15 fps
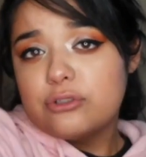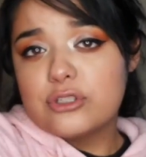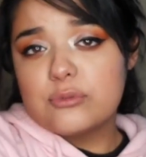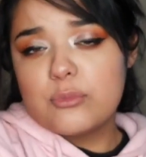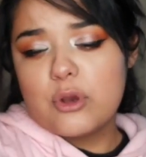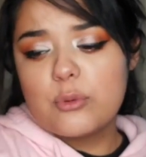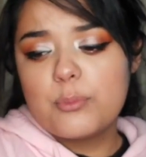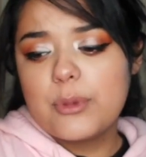
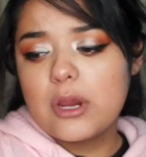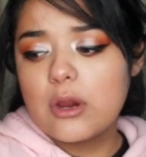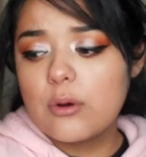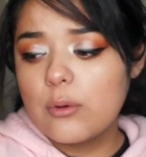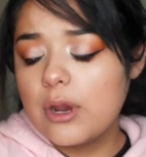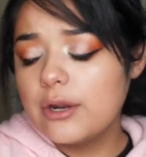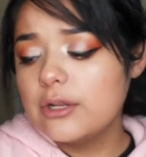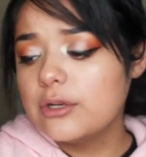smoke
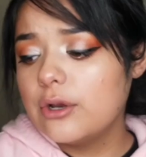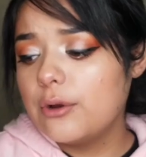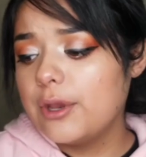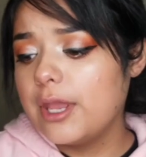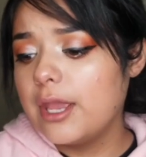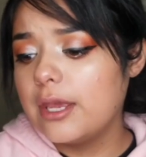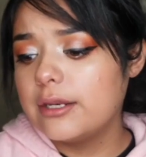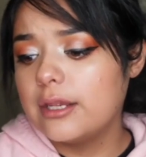marijuana, go
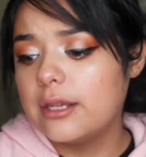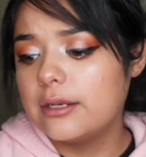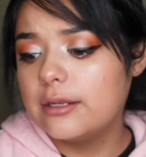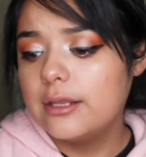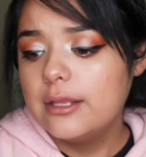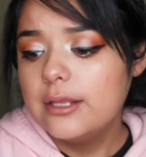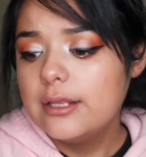ahead and